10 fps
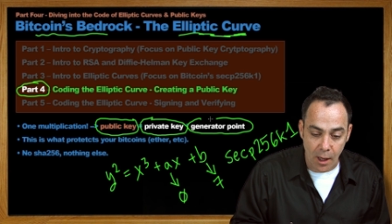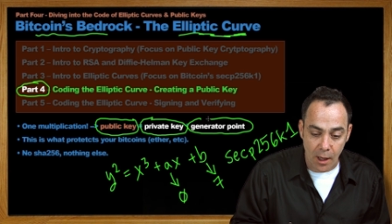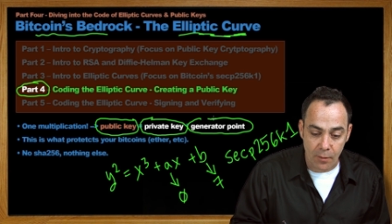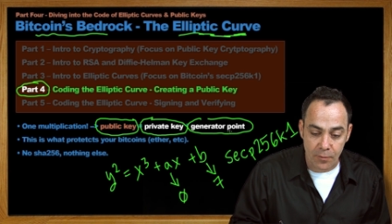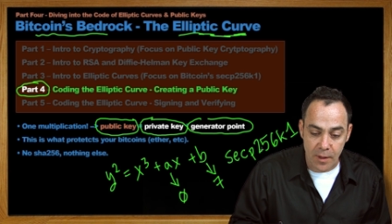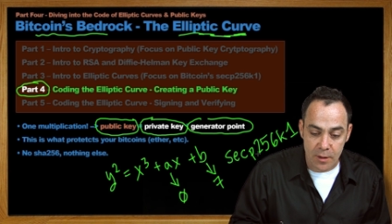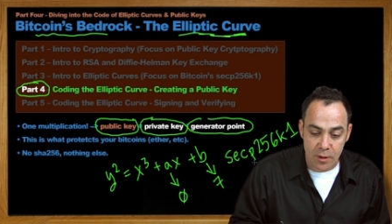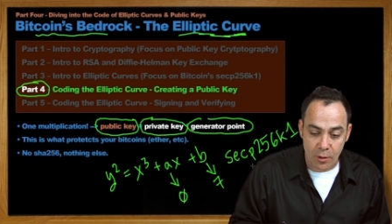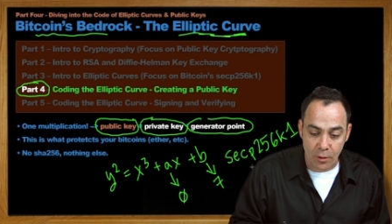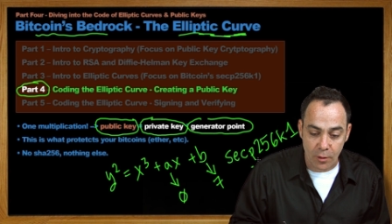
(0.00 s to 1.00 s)
of this
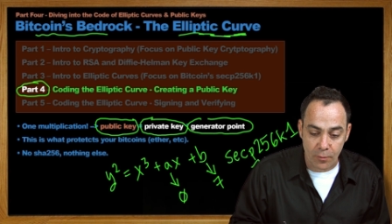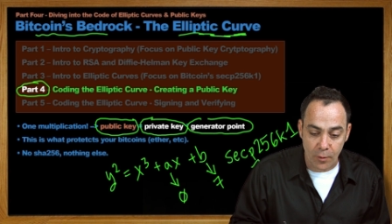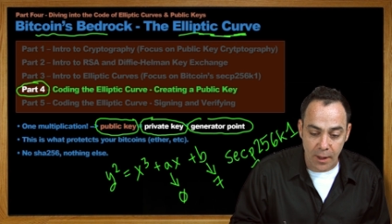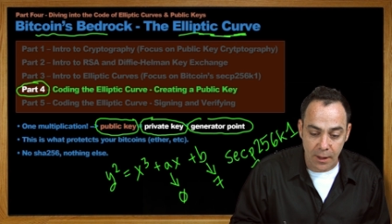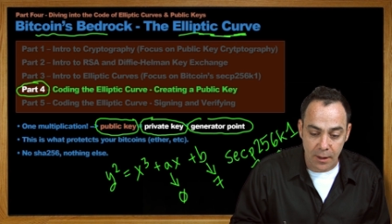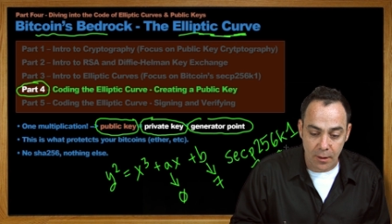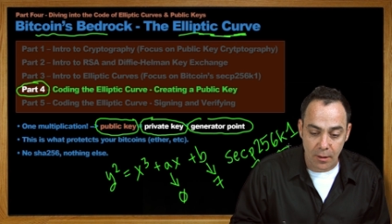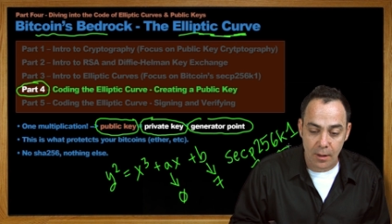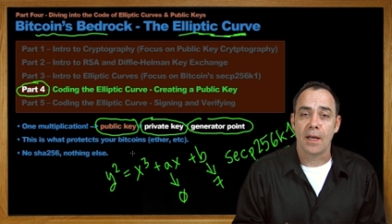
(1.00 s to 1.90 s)
curve right here.